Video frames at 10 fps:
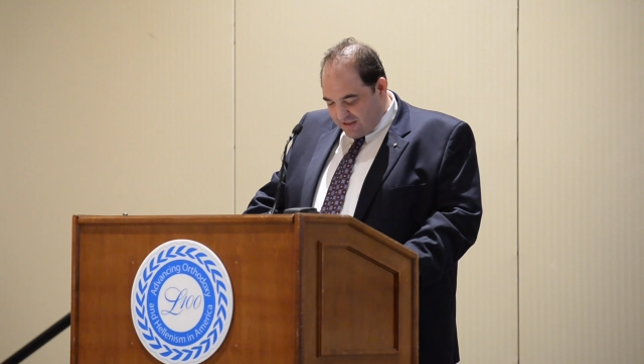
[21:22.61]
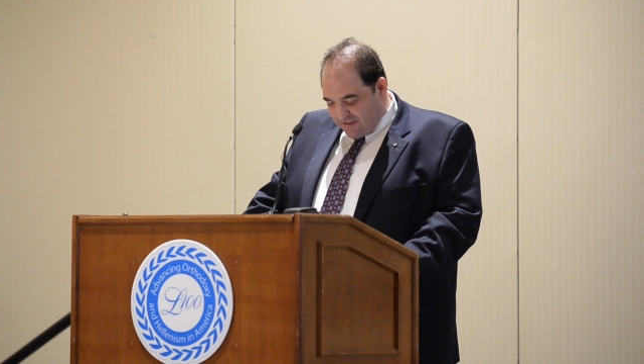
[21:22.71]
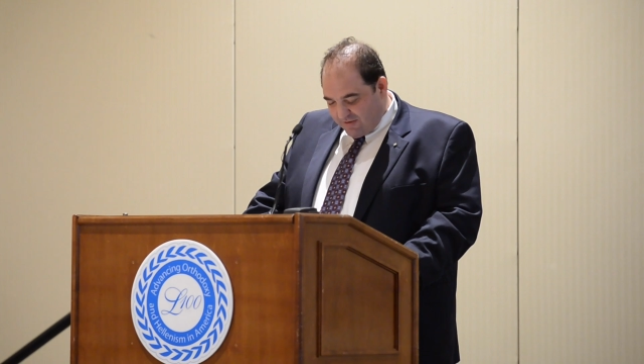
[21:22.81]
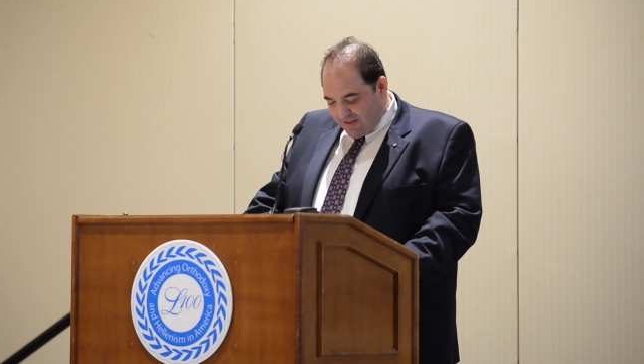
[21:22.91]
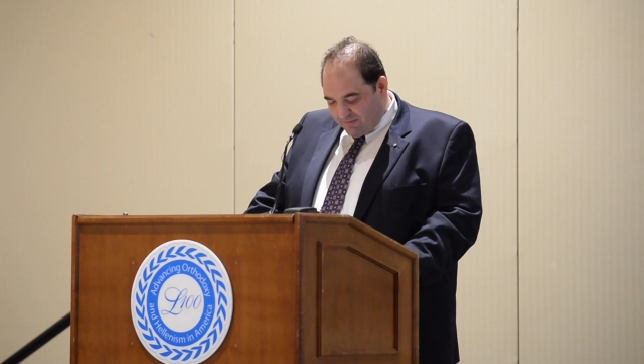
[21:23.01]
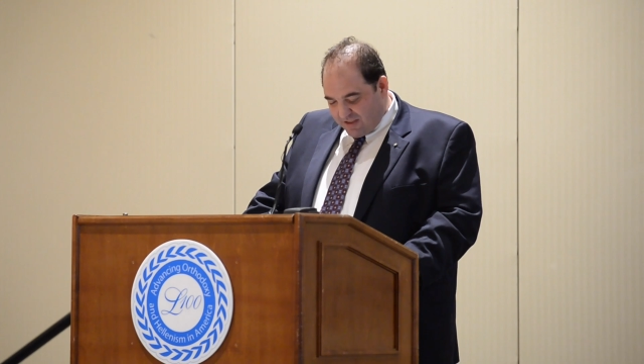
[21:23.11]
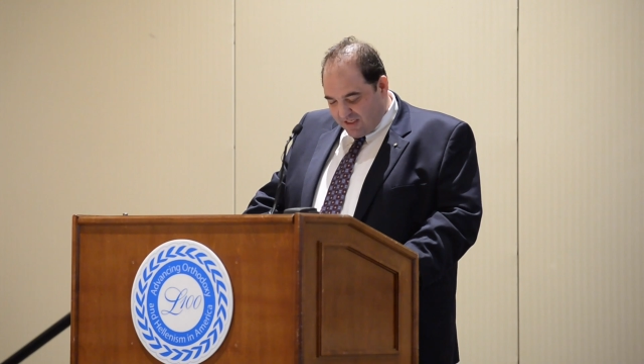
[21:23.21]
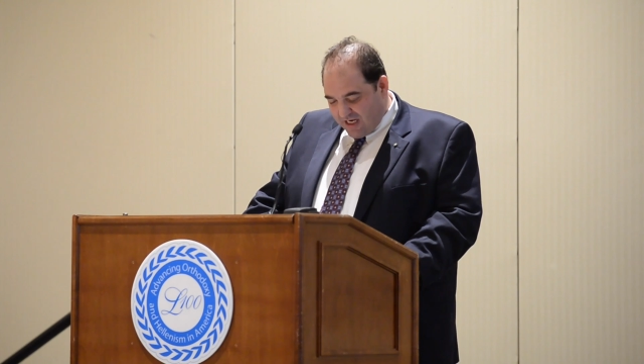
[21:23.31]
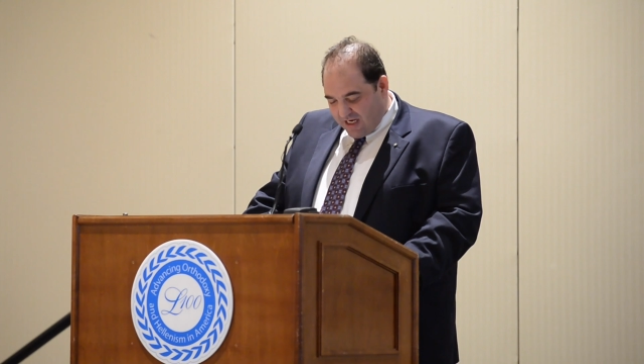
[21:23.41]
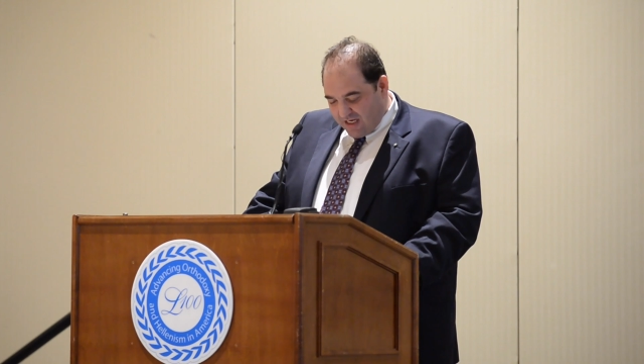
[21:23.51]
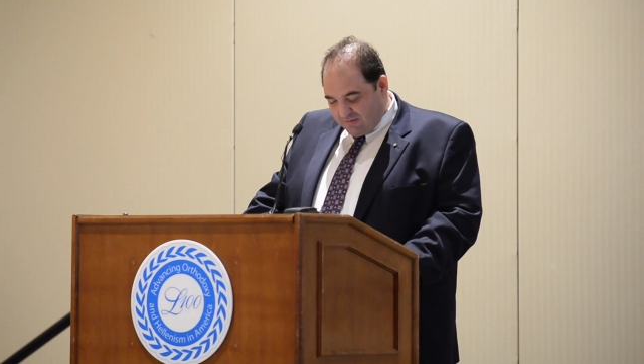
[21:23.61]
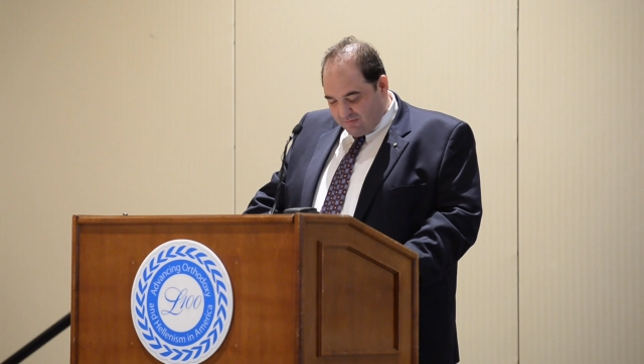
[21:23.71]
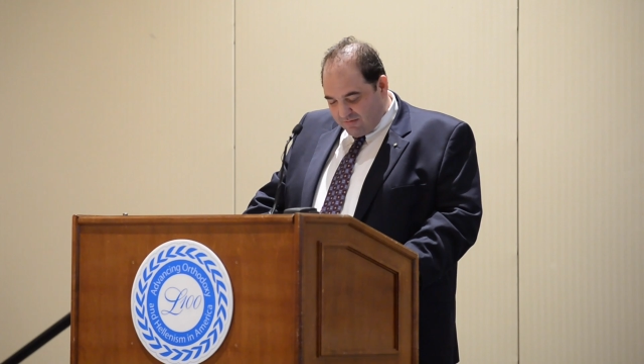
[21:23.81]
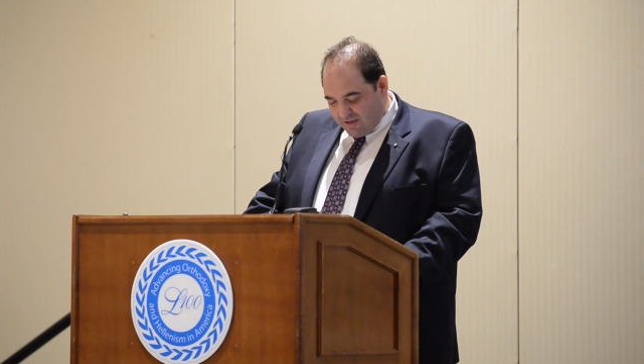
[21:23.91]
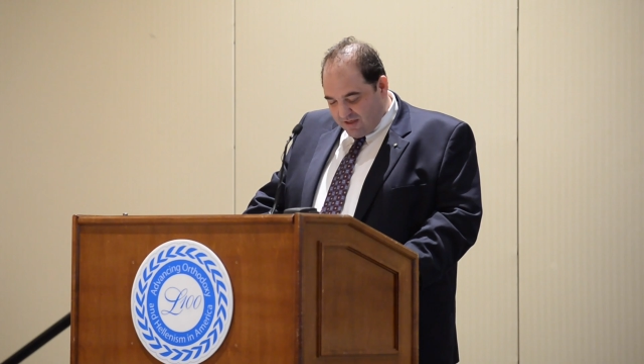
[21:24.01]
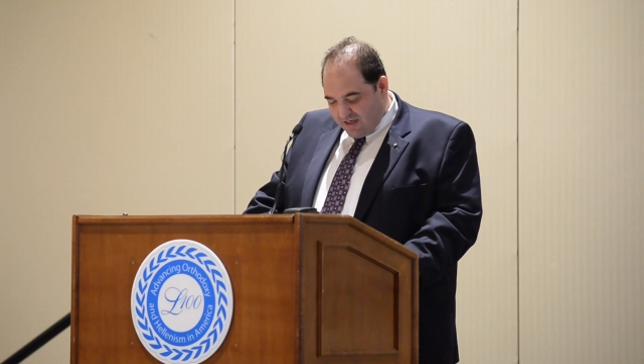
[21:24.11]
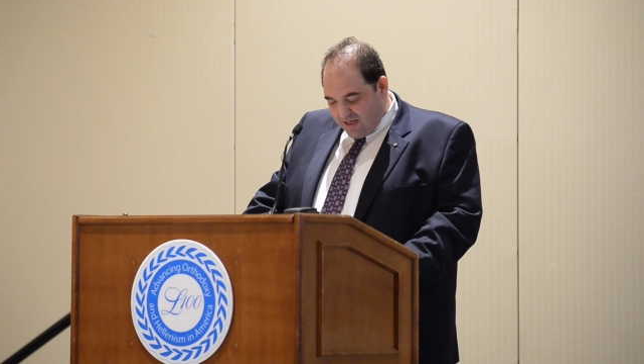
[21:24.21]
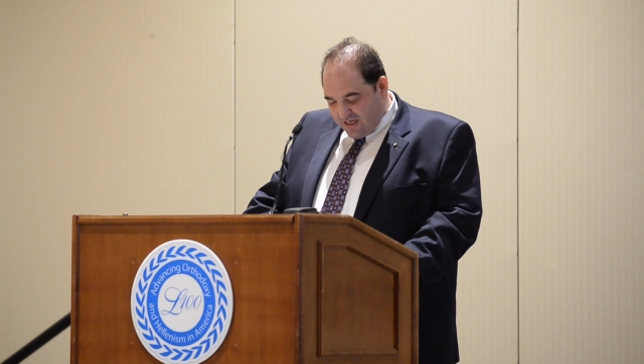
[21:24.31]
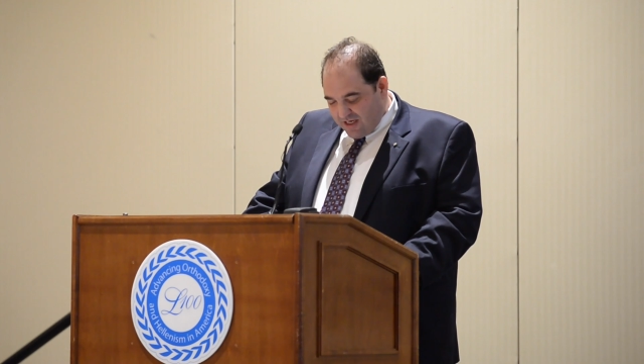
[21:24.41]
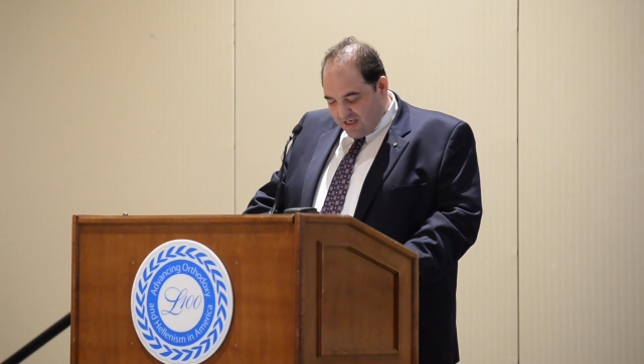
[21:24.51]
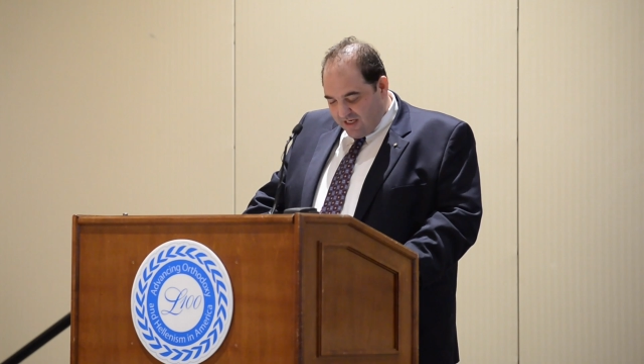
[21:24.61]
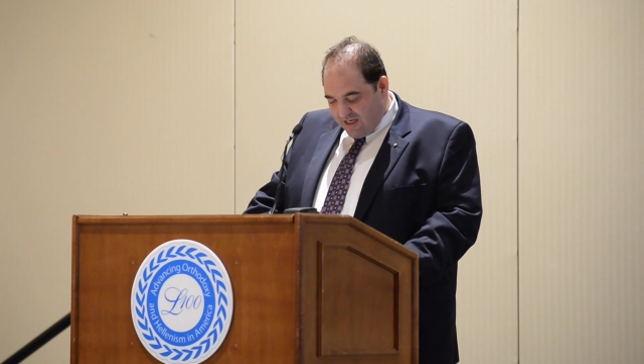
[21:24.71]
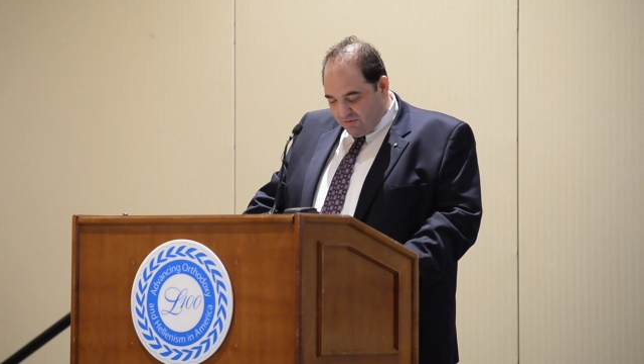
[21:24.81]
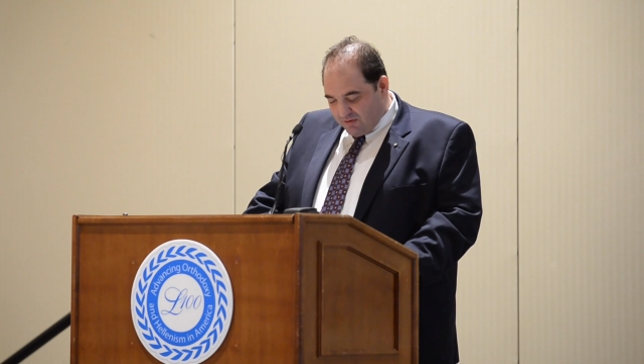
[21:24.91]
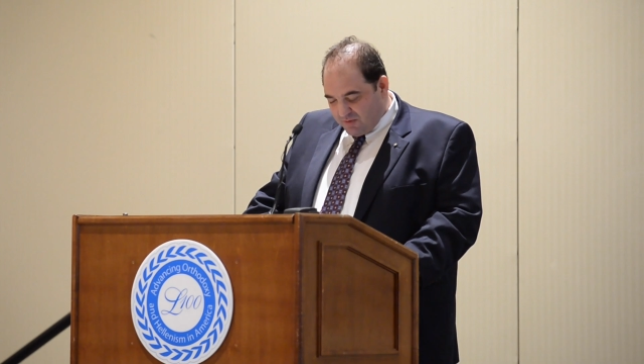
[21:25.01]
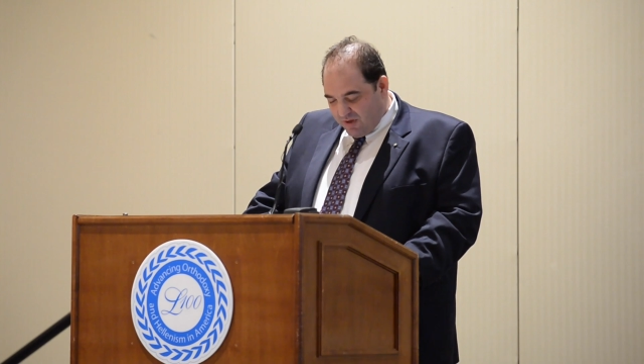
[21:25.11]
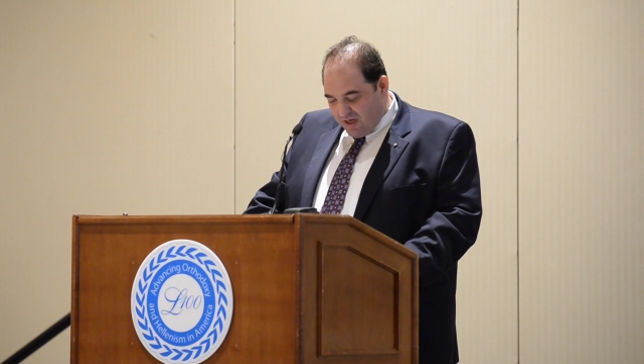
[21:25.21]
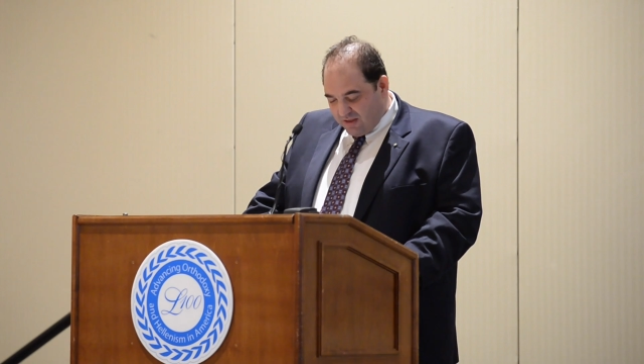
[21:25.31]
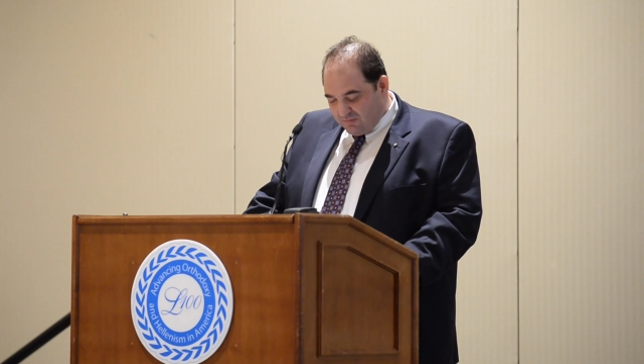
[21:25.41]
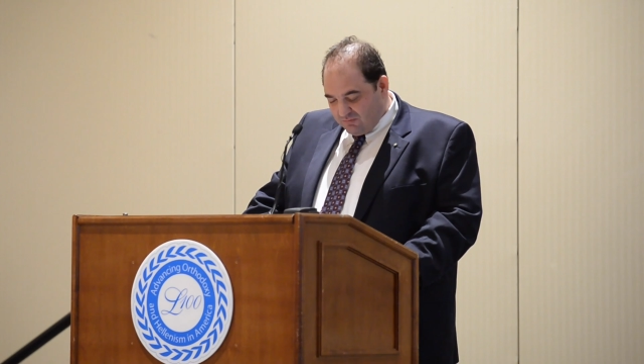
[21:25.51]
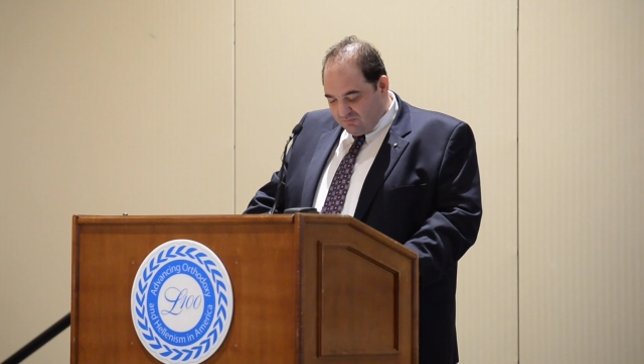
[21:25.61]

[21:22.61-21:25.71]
lift it up to God, and he will respond.